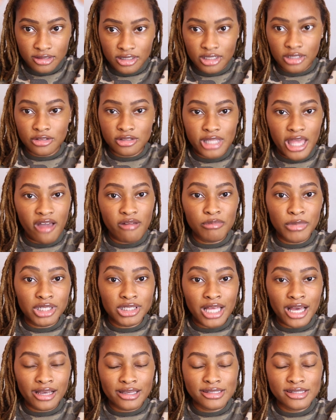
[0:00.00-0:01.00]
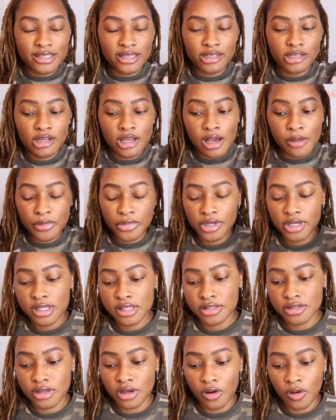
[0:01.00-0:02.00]
have my locks sitting
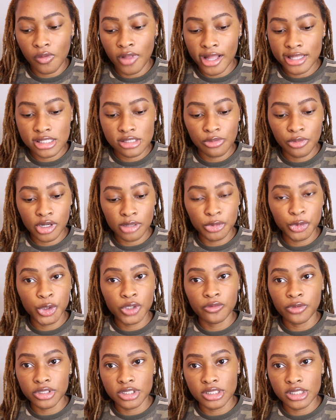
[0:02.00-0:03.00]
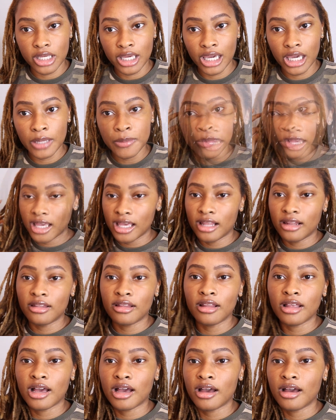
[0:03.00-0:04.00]
up. So that's what I'm doing for today,
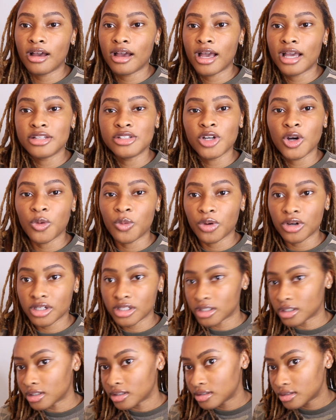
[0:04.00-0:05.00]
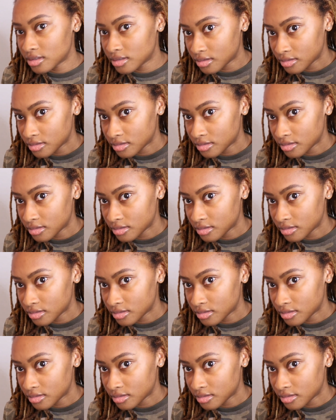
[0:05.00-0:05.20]
and I don't want to